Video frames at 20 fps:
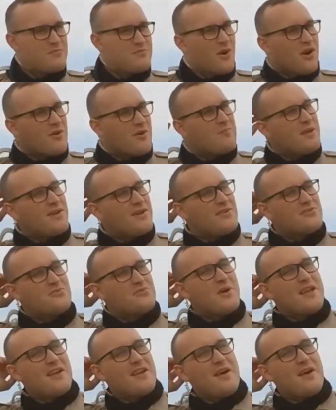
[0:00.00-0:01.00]
bark beetles
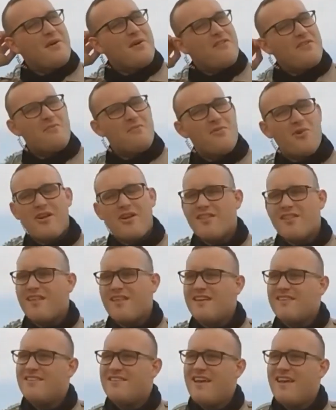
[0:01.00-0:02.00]
wake up every morning and
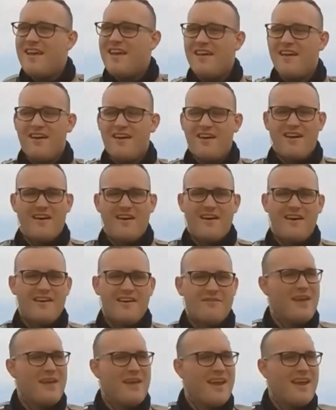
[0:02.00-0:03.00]
they say,
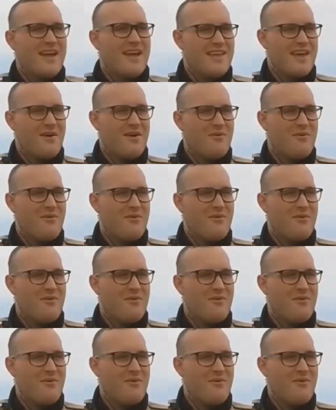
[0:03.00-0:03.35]
man, I can't